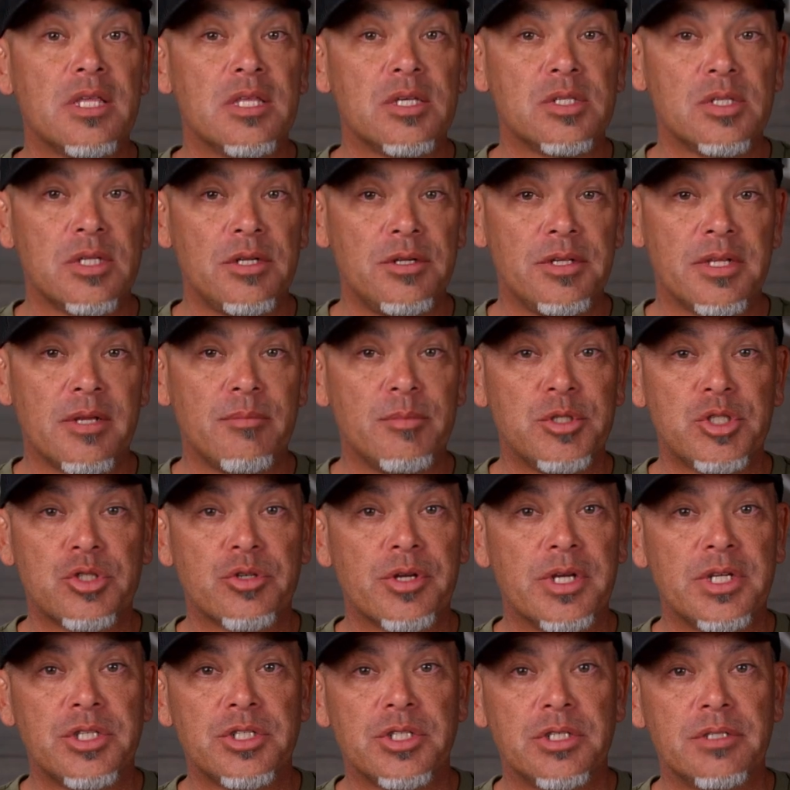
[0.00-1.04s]
of this little
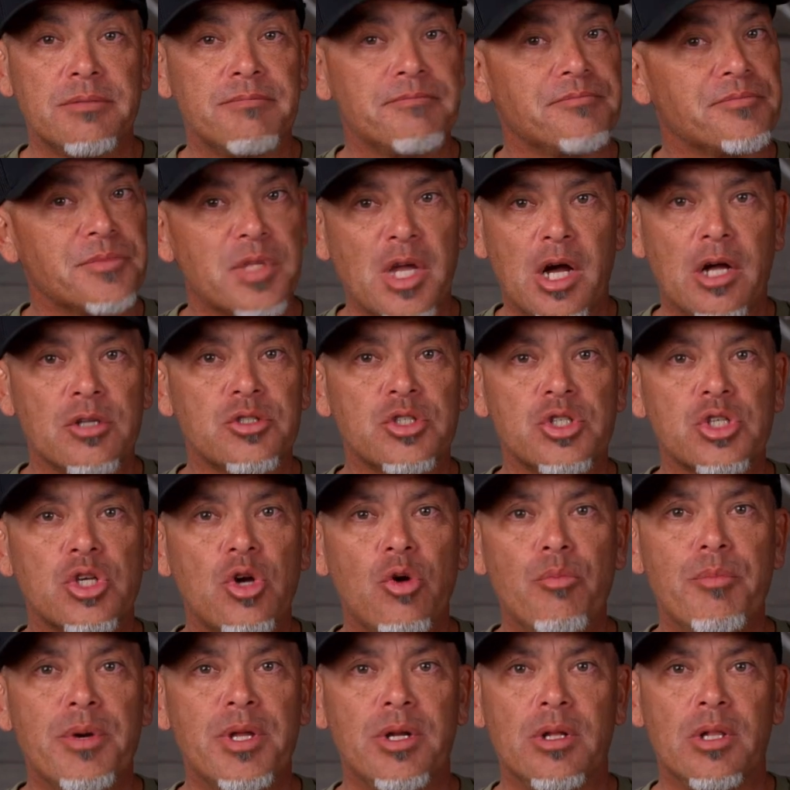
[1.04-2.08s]
demonstration, I'll just
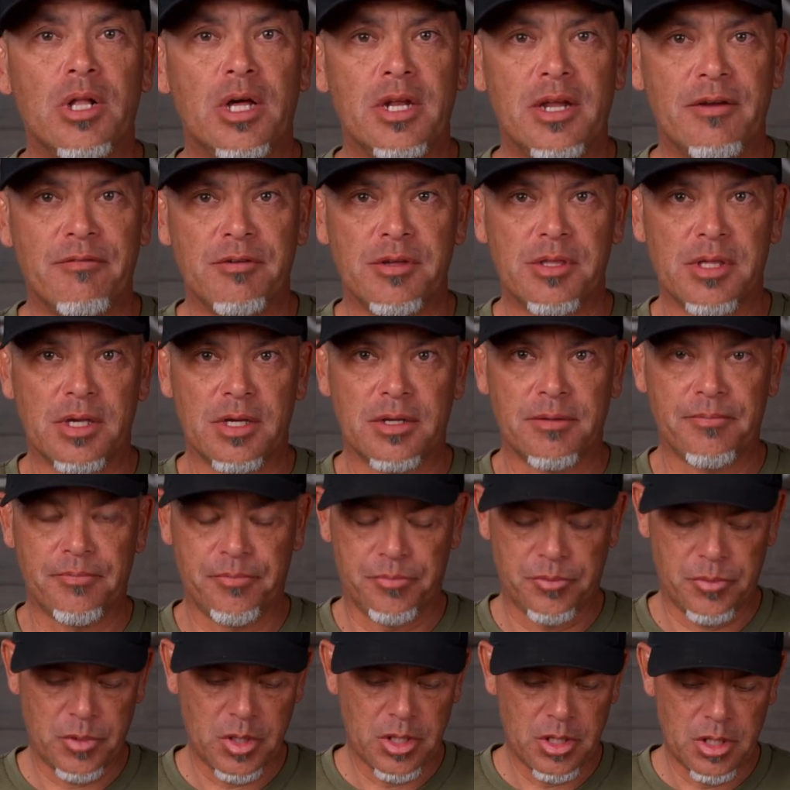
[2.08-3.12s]
go middle on everything.
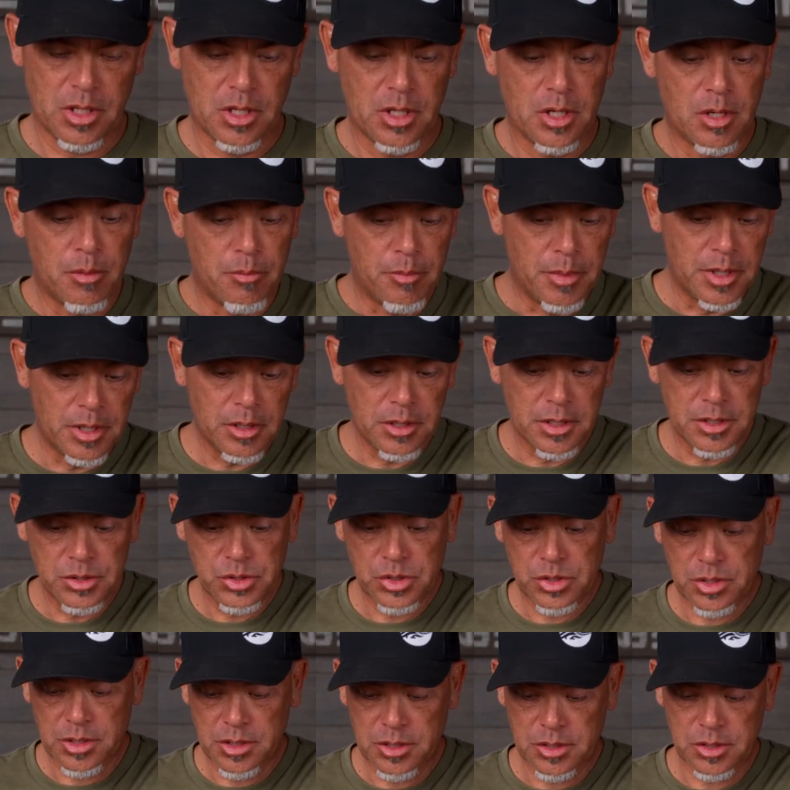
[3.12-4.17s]
Middle
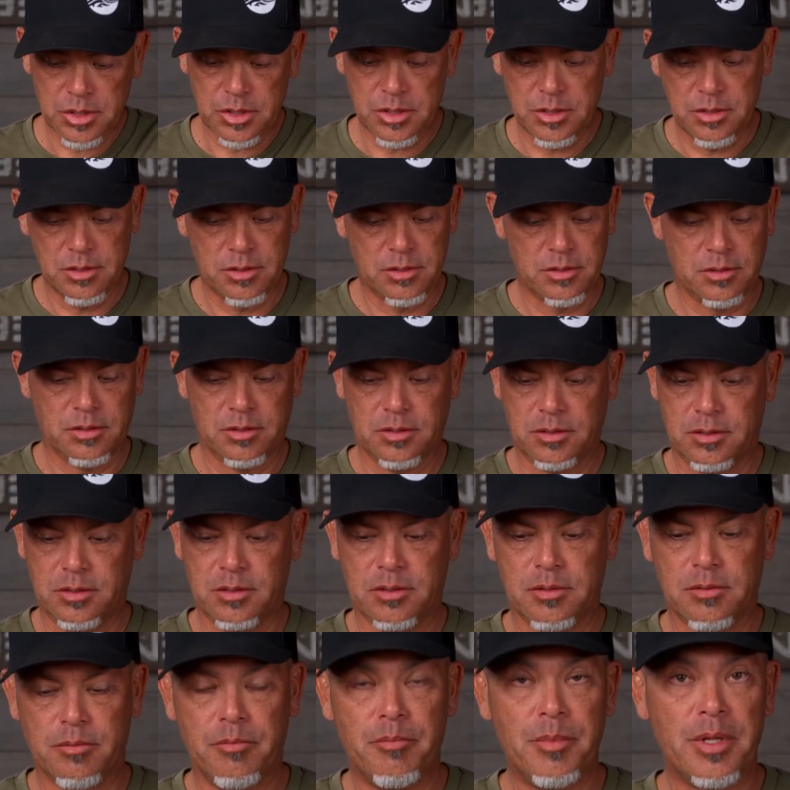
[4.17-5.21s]
inserts,
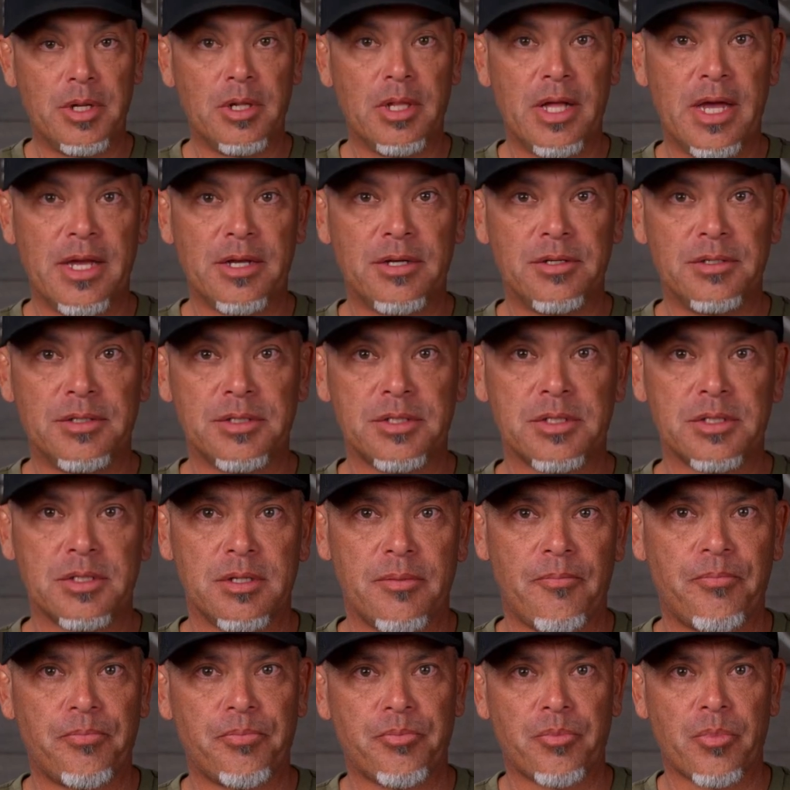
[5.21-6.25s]
middle angles,
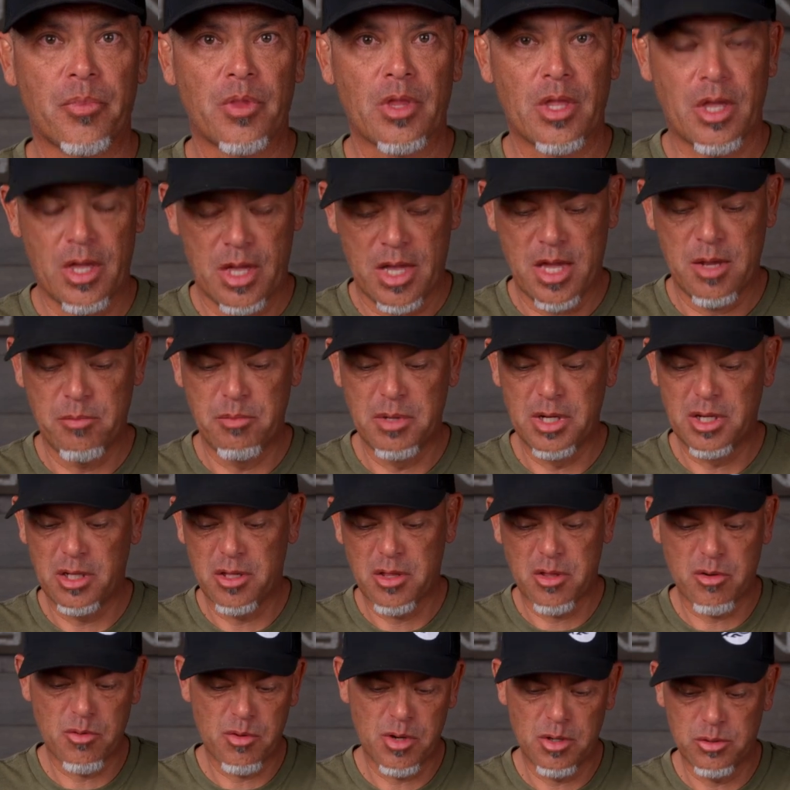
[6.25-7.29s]
and middle
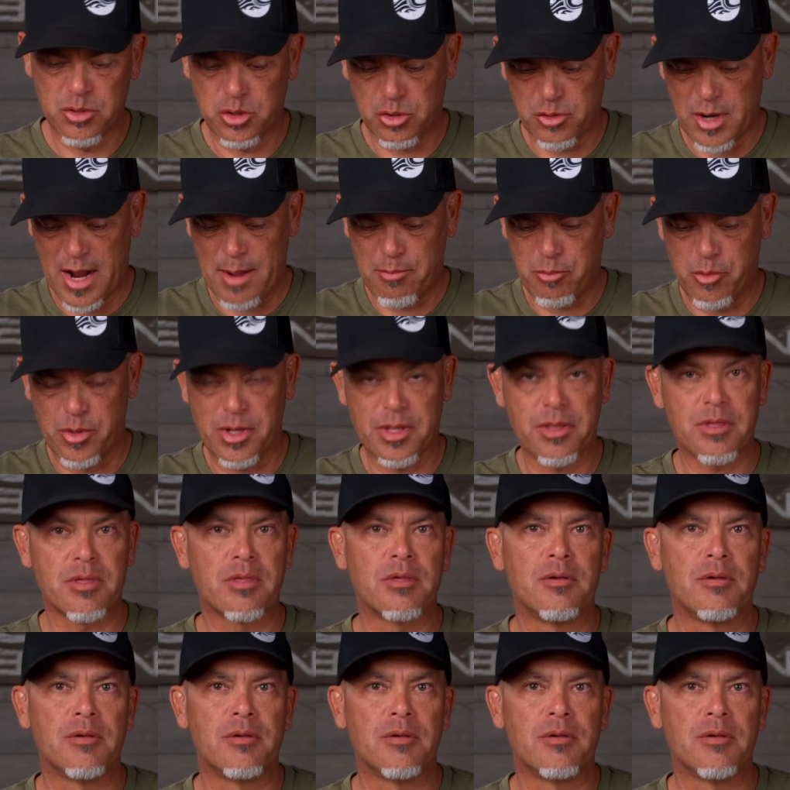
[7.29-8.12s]
of the road strap width.